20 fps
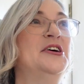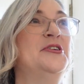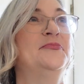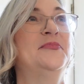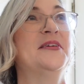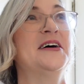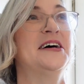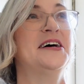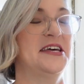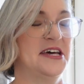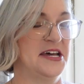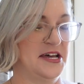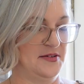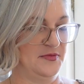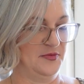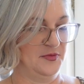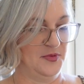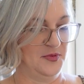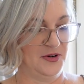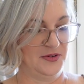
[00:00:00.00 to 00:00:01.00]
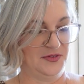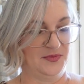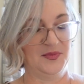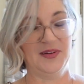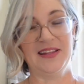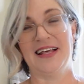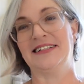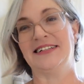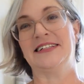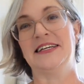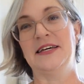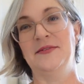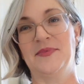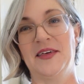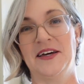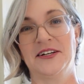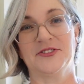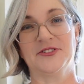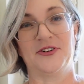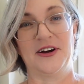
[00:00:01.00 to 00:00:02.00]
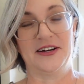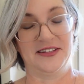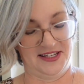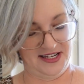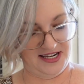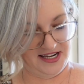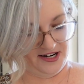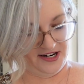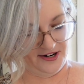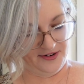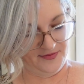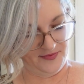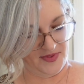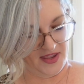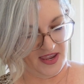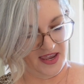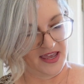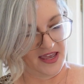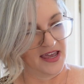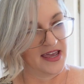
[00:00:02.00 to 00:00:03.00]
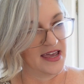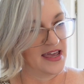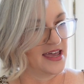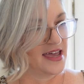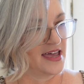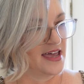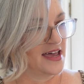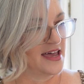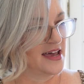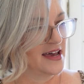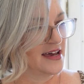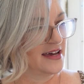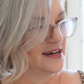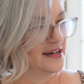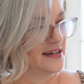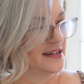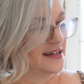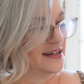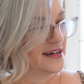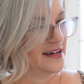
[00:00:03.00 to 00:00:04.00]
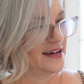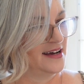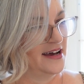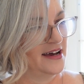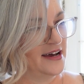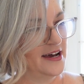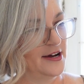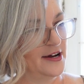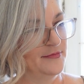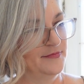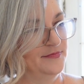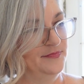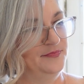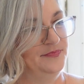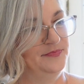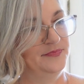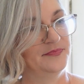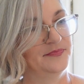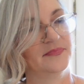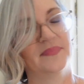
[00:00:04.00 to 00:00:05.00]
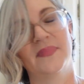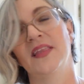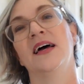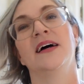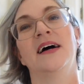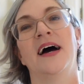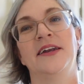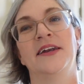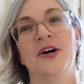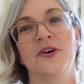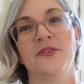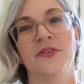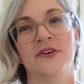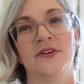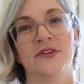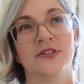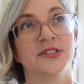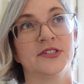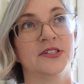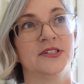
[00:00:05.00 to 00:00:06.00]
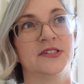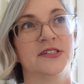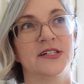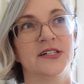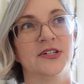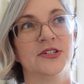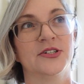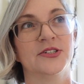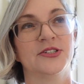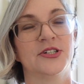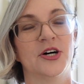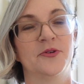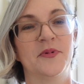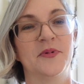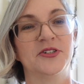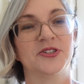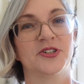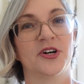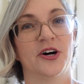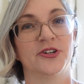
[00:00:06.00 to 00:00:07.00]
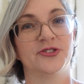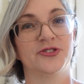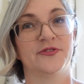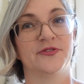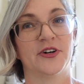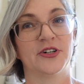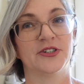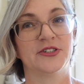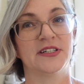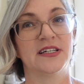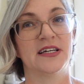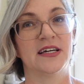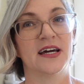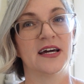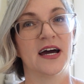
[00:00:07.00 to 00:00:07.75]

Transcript: But we like to keep things friendly here, and I know there's still so much controversy